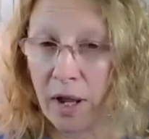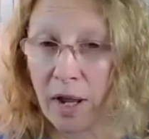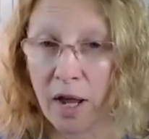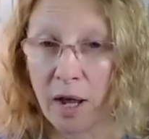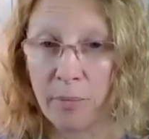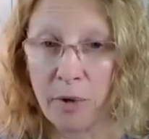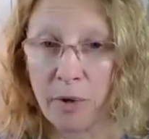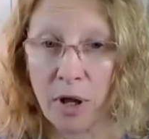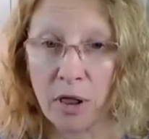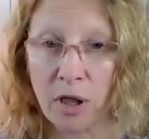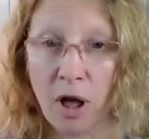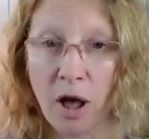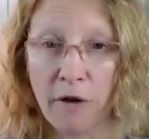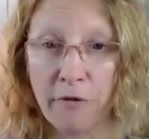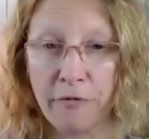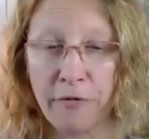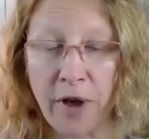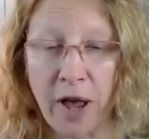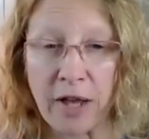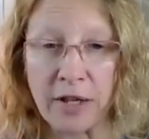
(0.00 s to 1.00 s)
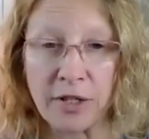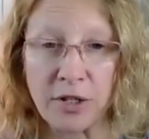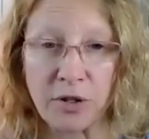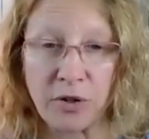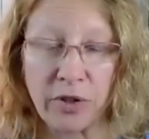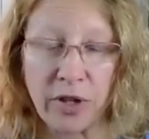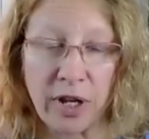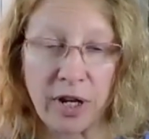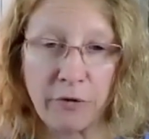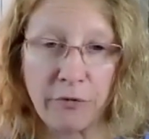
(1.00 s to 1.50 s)
a lot
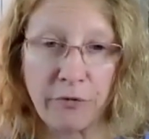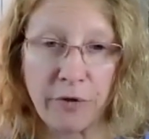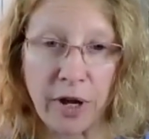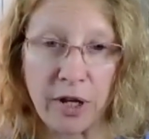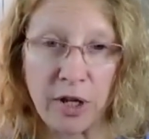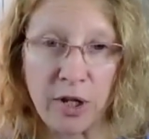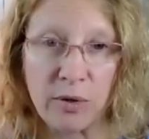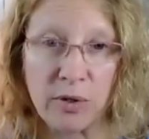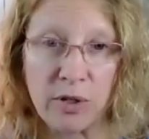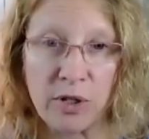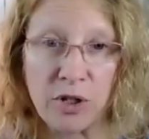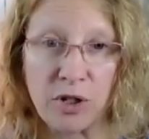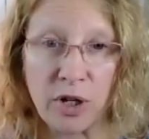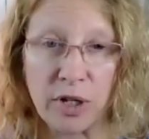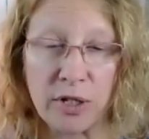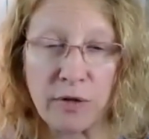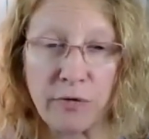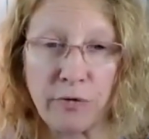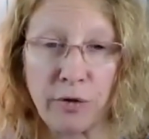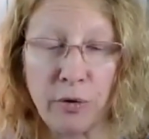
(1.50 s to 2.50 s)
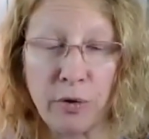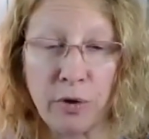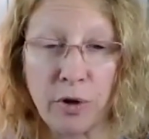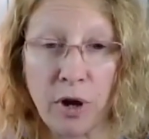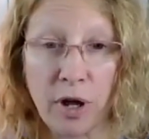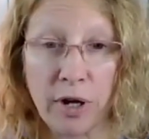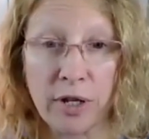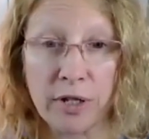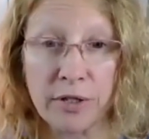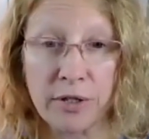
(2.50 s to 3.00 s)
faster than if I use just
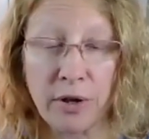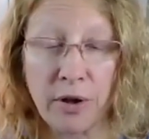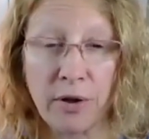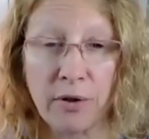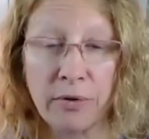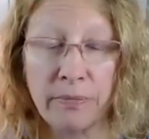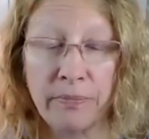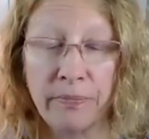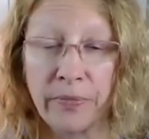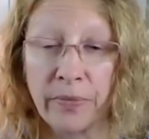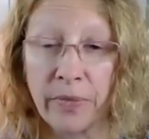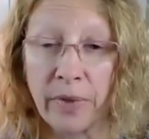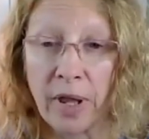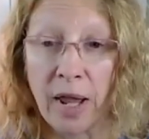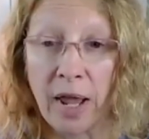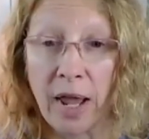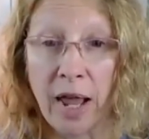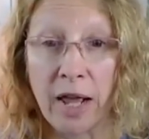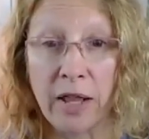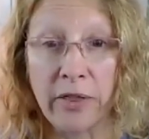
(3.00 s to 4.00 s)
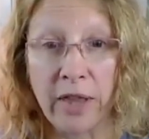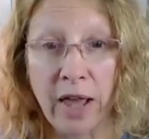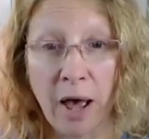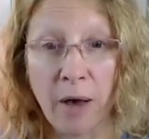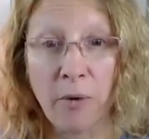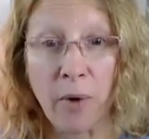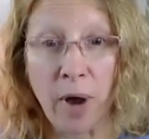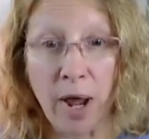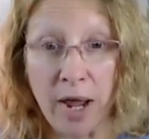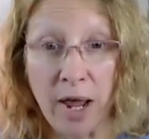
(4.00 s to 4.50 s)
fluconazole. And
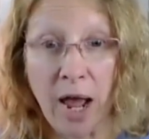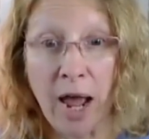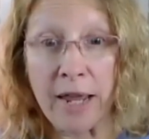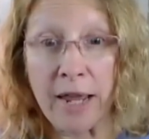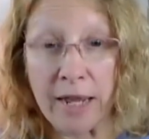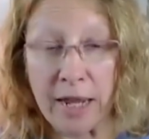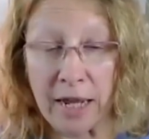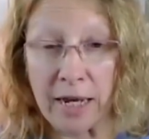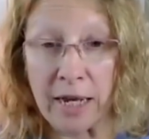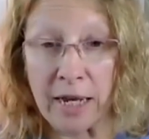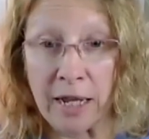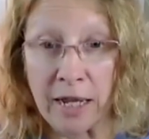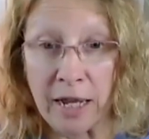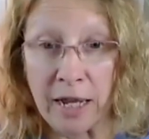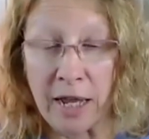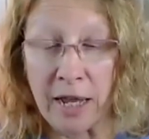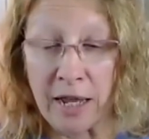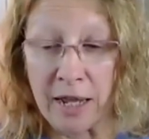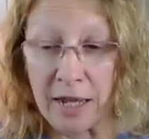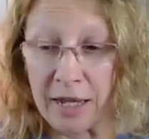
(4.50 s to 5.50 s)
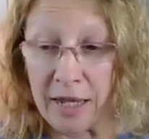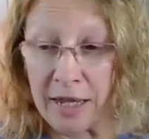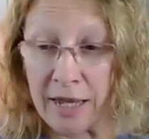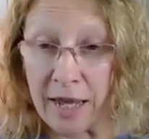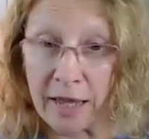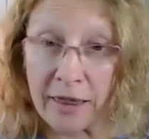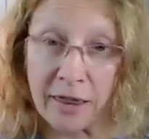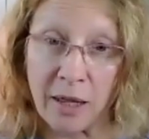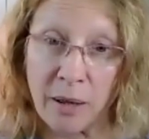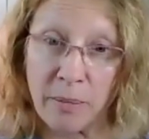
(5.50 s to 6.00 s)
that way I can
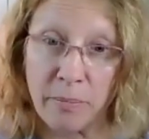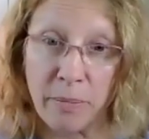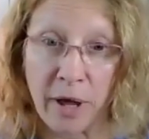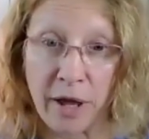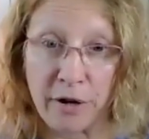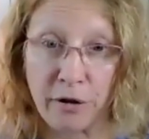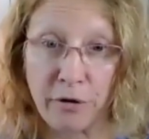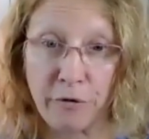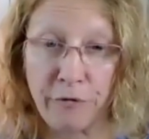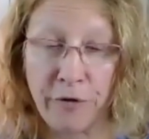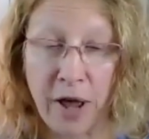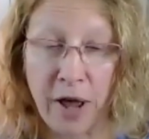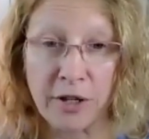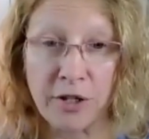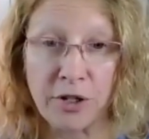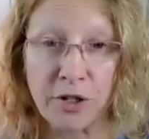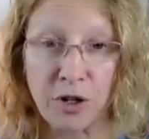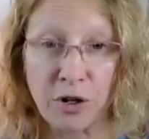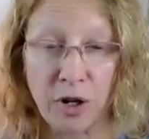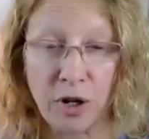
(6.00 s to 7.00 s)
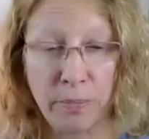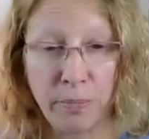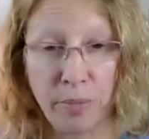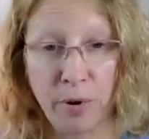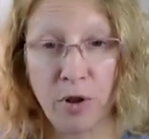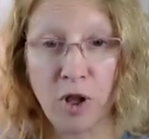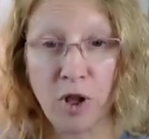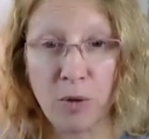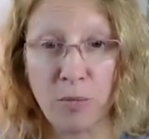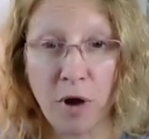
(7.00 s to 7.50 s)
get them better faster and
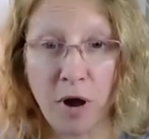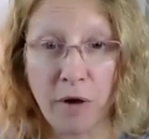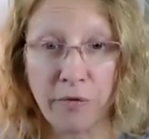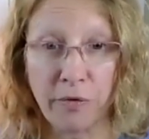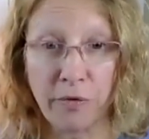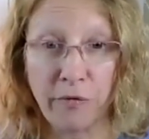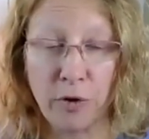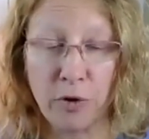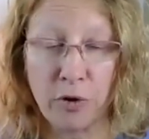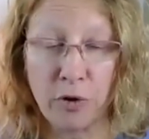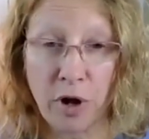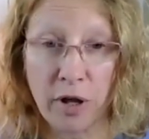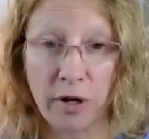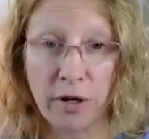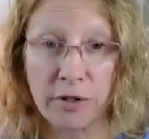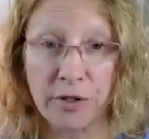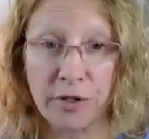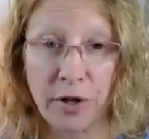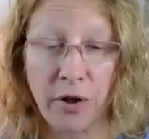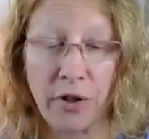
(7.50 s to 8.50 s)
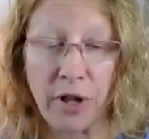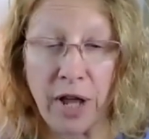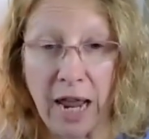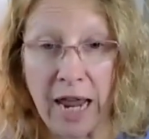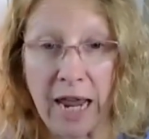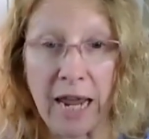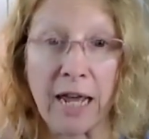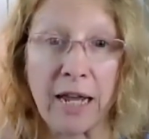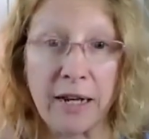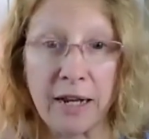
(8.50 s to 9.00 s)
pull them off the fluconazole
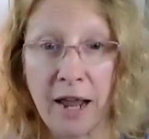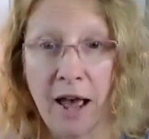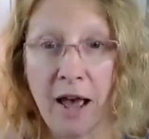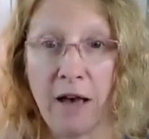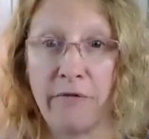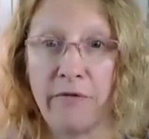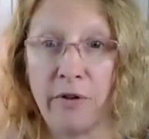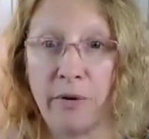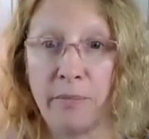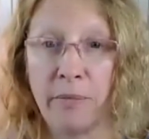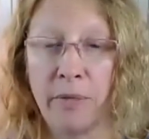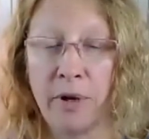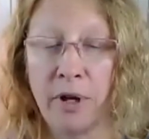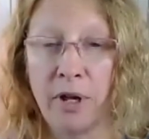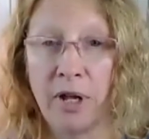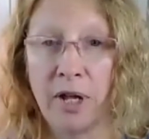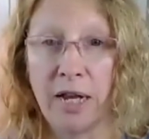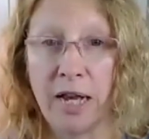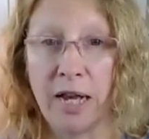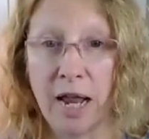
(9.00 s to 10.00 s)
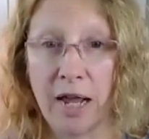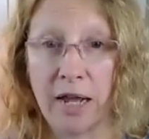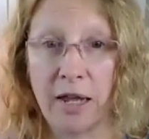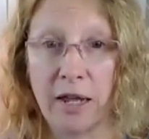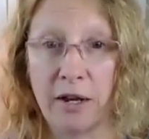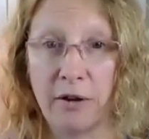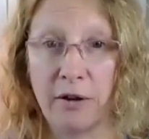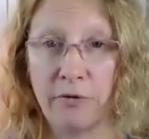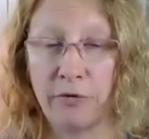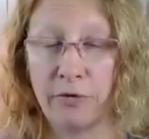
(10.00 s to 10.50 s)
and have them
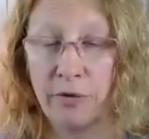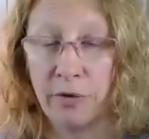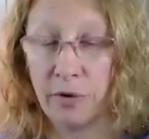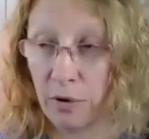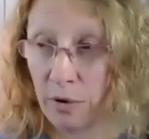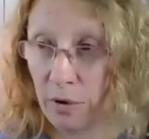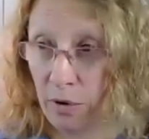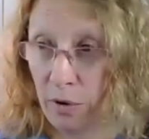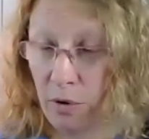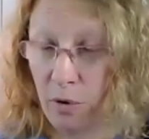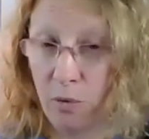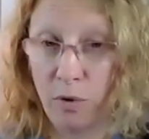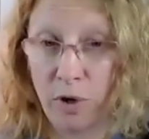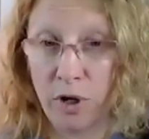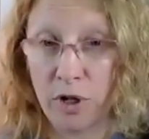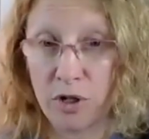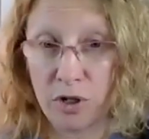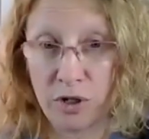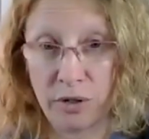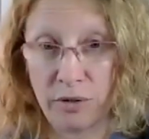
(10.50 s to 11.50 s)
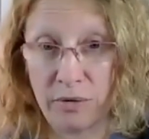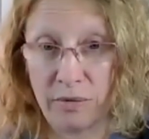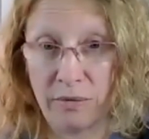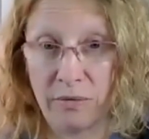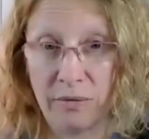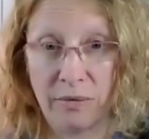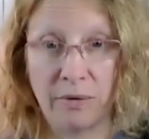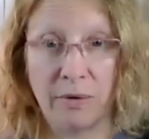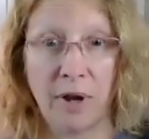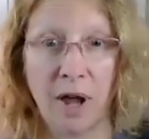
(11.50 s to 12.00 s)
negative, which
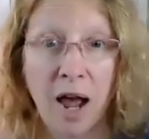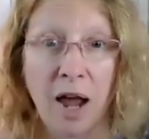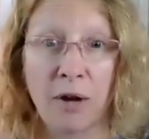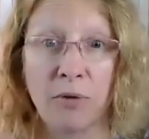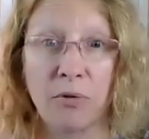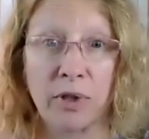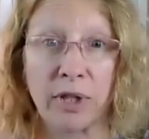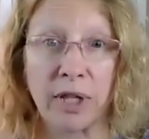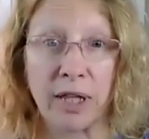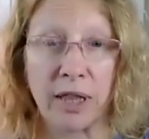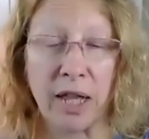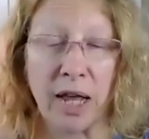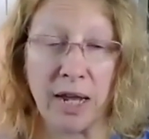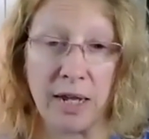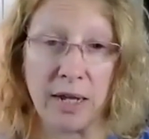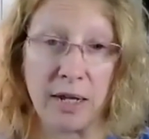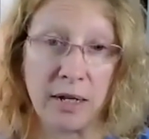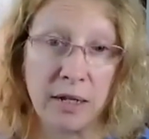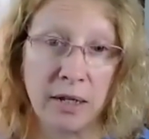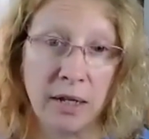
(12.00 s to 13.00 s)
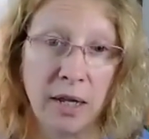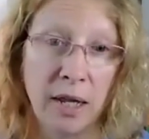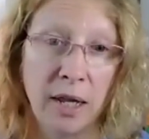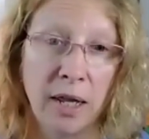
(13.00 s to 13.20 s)
I really like.